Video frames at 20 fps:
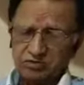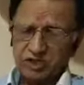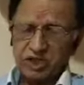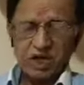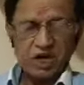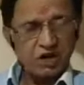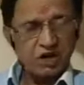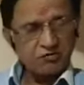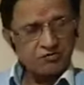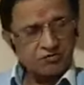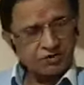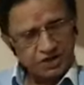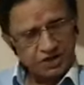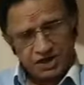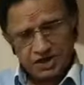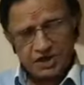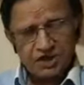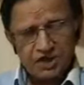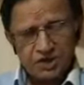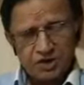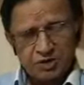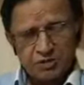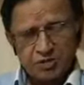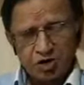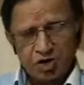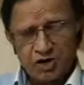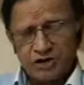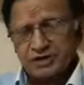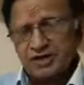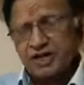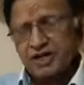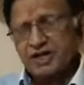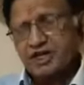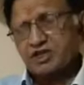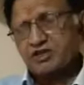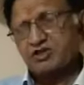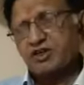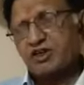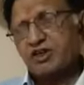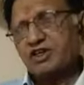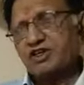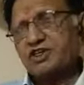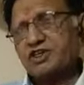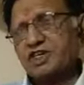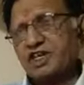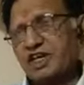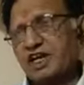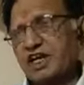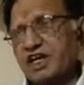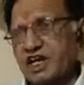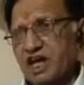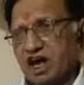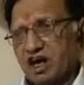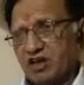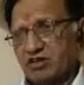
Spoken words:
If thing is brought, that is called realia.